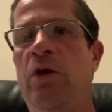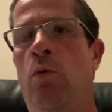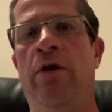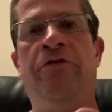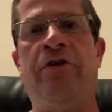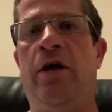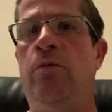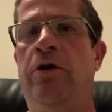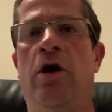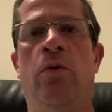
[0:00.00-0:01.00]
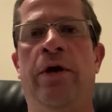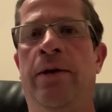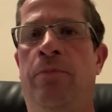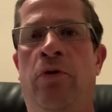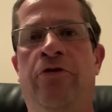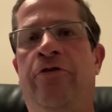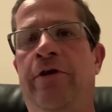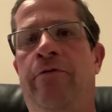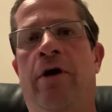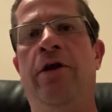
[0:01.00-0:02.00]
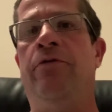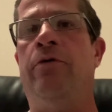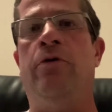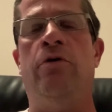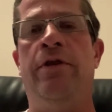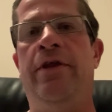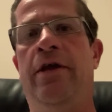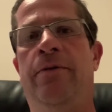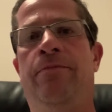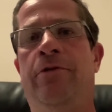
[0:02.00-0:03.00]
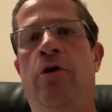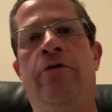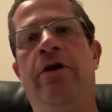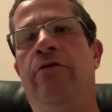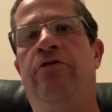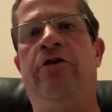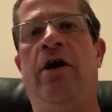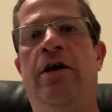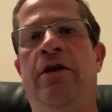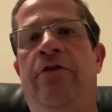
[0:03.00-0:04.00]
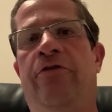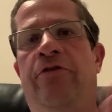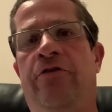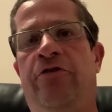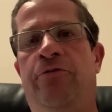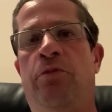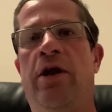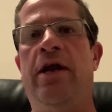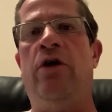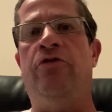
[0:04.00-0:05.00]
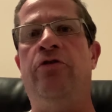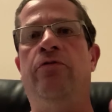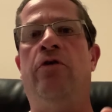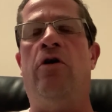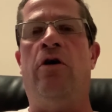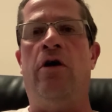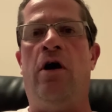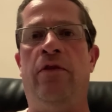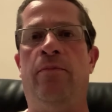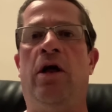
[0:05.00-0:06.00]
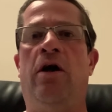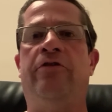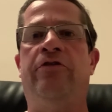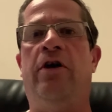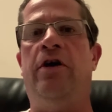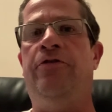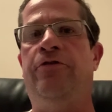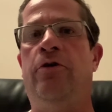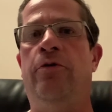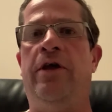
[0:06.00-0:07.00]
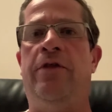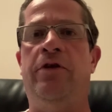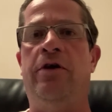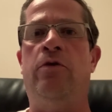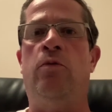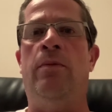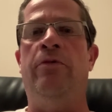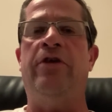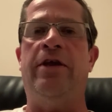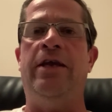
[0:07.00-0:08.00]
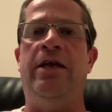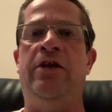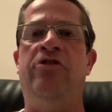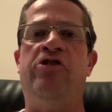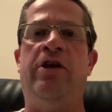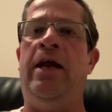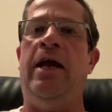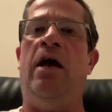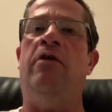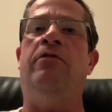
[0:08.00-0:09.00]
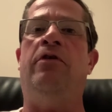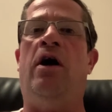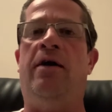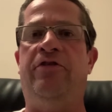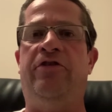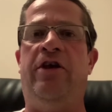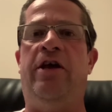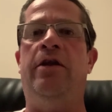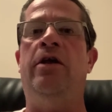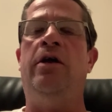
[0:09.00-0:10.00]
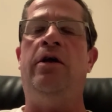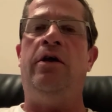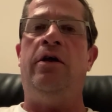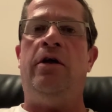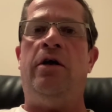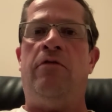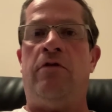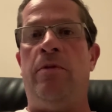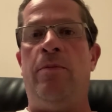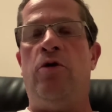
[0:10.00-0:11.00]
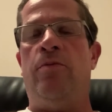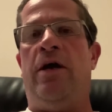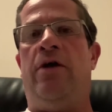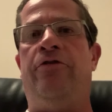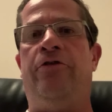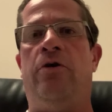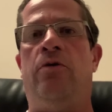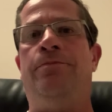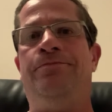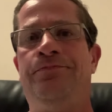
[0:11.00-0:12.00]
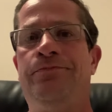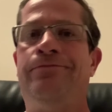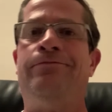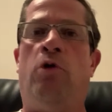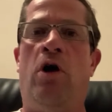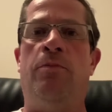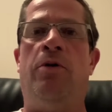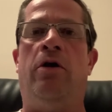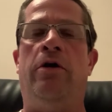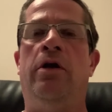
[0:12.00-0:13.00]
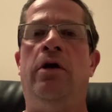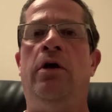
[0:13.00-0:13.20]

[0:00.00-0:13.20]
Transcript: One side would go in, bolt slid right through, and then you go to the other side and spread out too far on the block side, so that the other one was like 1.5 inches offset from the motor mount. So wrong part.